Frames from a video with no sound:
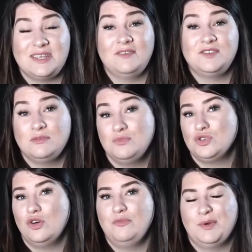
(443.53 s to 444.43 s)
have some
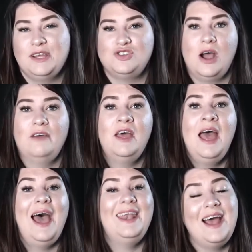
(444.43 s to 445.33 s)
sort of prey drive
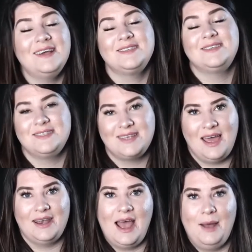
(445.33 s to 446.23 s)
and accidents
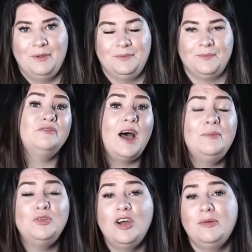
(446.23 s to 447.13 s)
can happen.
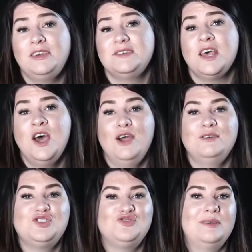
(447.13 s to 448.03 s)
Weimaraners
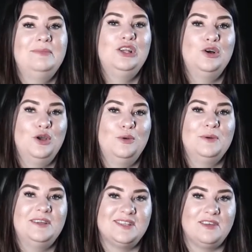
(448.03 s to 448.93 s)
are extremely loyal
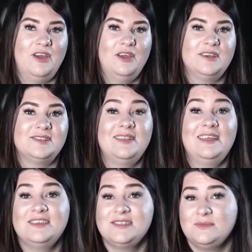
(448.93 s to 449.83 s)
breed to their owners and
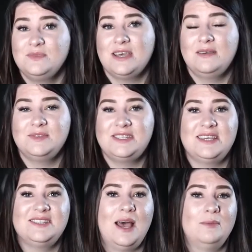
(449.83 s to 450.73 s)
they can sometimes
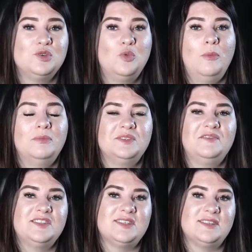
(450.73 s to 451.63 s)
take time to warm up
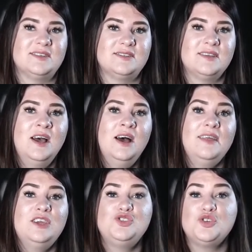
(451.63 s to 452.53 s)
to visitors.
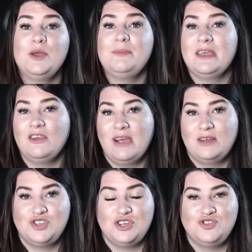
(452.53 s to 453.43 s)
They enjoy being
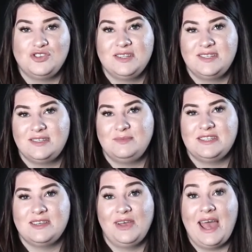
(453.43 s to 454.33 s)
around children as this
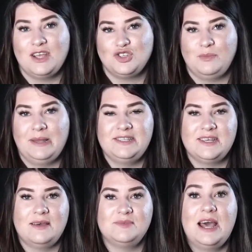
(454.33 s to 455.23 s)
means they'll get extra
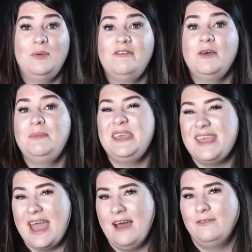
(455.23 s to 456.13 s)
playtimes. However, be
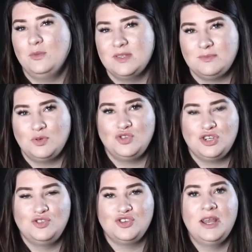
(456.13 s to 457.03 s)
careful with small
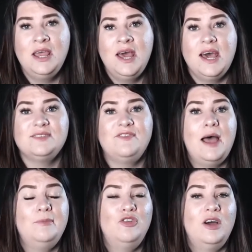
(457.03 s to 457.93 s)
children as
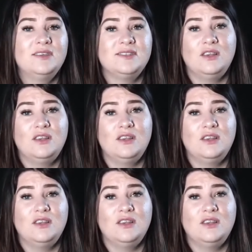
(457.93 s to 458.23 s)
Weimaraners are